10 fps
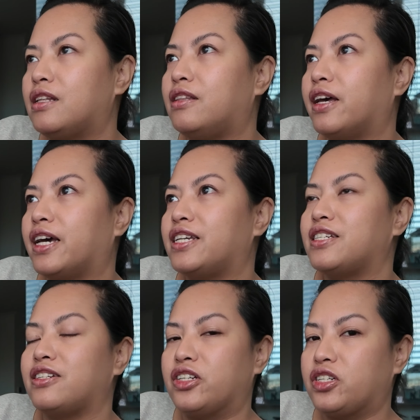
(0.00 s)

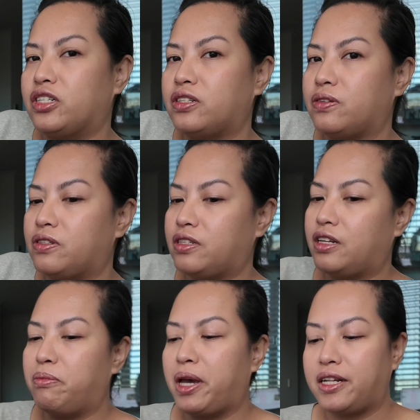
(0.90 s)
nice addition to the
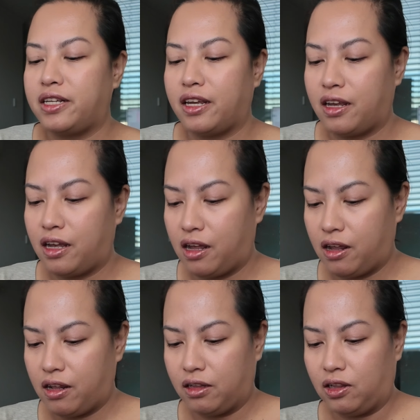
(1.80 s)
cinematic
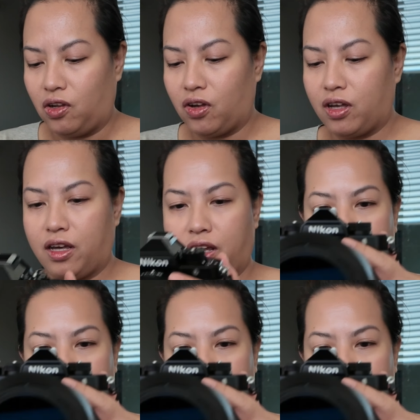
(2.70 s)
look.